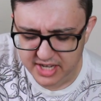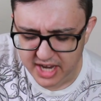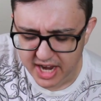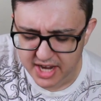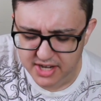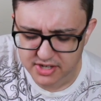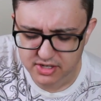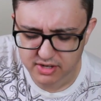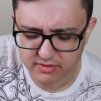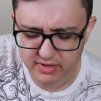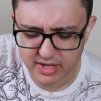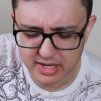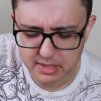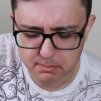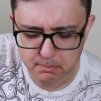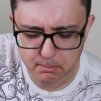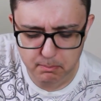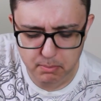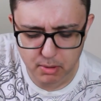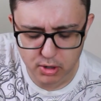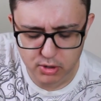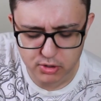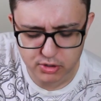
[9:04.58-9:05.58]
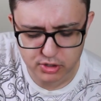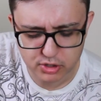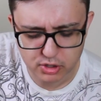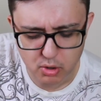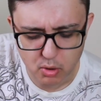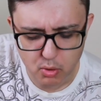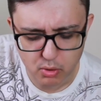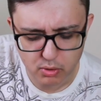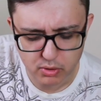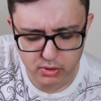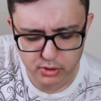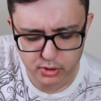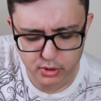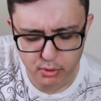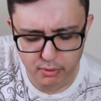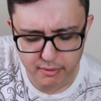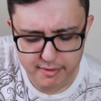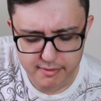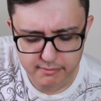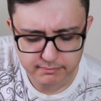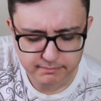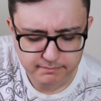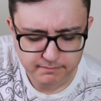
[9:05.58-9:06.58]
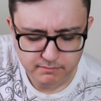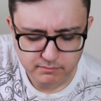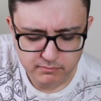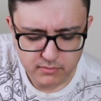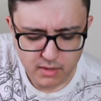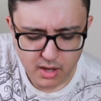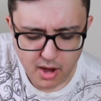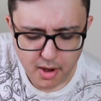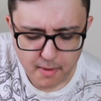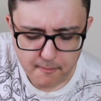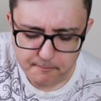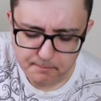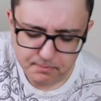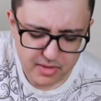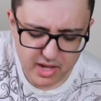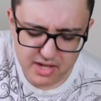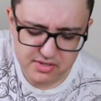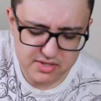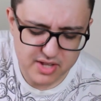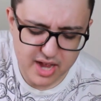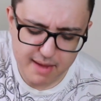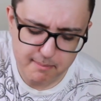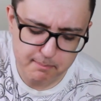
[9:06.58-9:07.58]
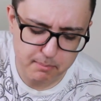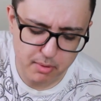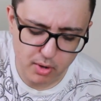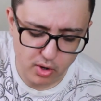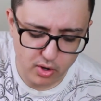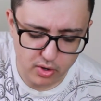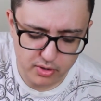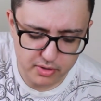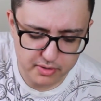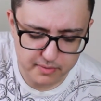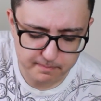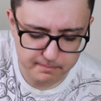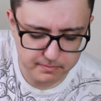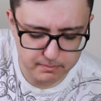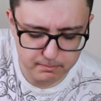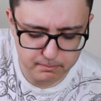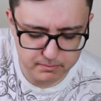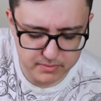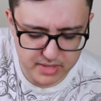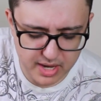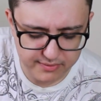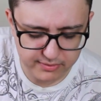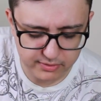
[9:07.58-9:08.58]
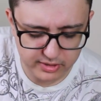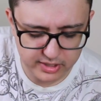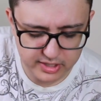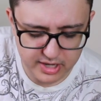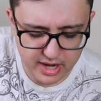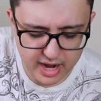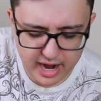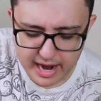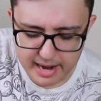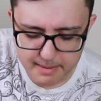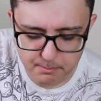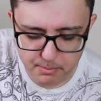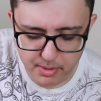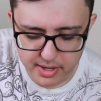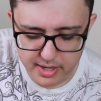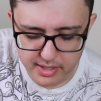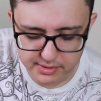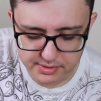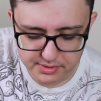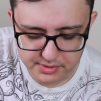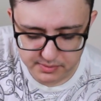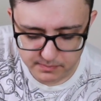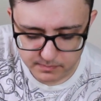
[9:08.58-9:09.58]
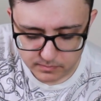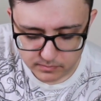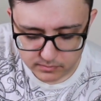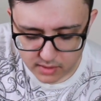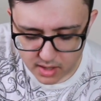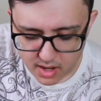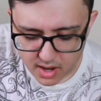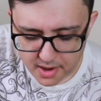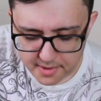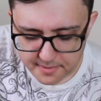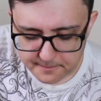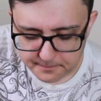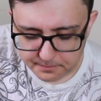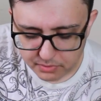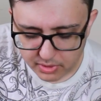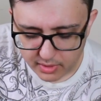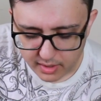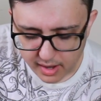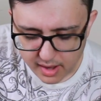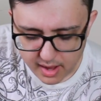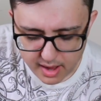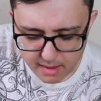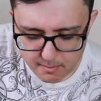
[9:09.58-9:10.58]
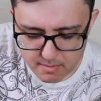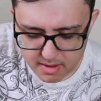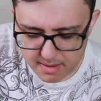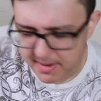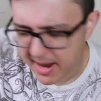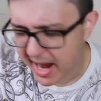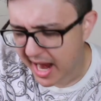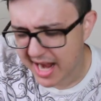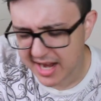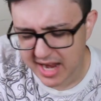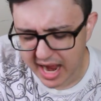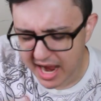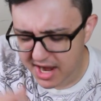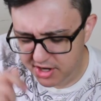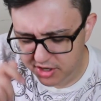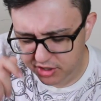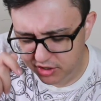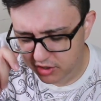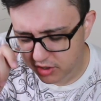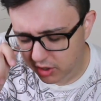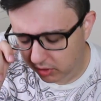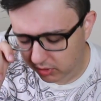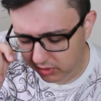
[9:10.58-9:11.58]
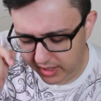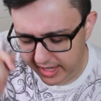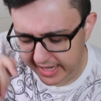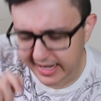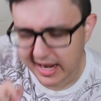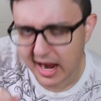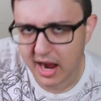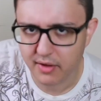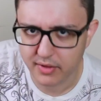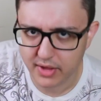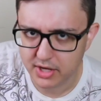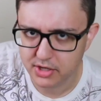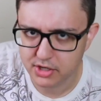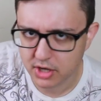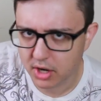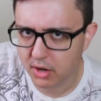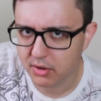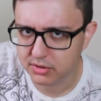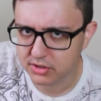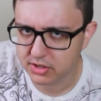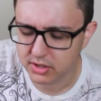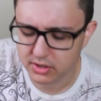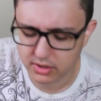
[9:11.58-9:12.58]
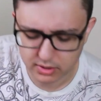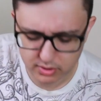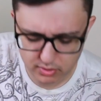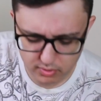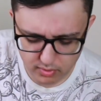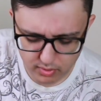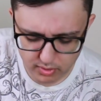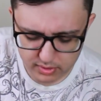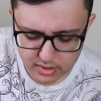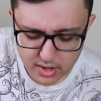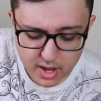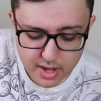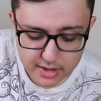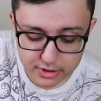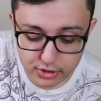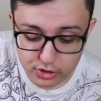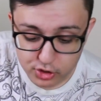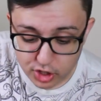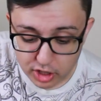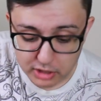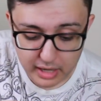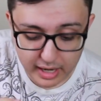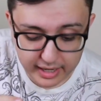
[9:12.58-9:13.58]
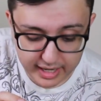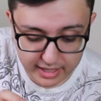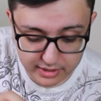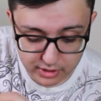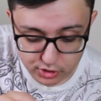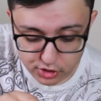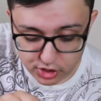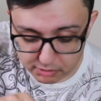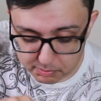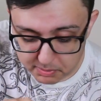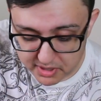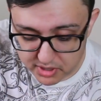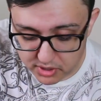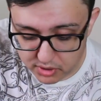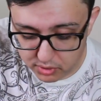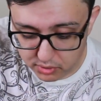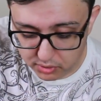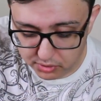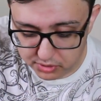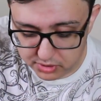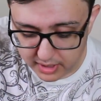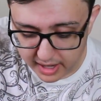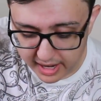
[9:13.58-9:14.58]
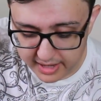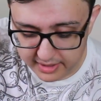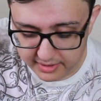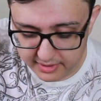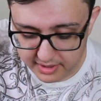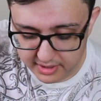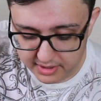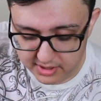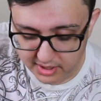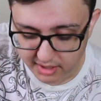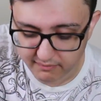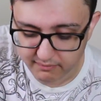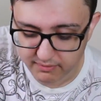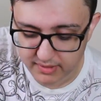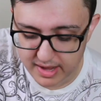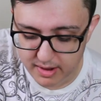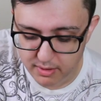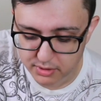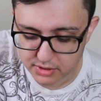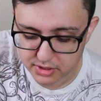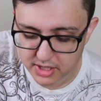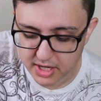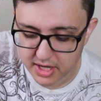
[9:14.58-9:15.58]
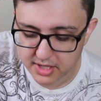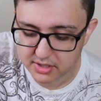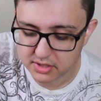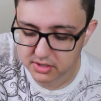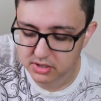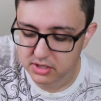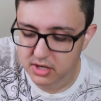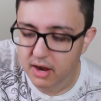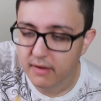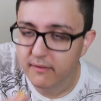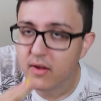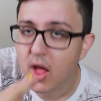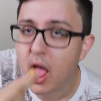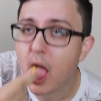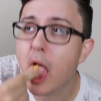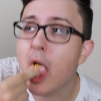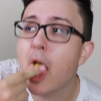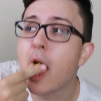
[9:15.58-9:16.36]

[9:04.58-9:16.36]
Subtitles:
taste of like burnt corn to it. It's not burned, definitely not, but it's. Maybe I just don't like how they toasted the corn. The chickpea noodles and the sunflower seeds and stuff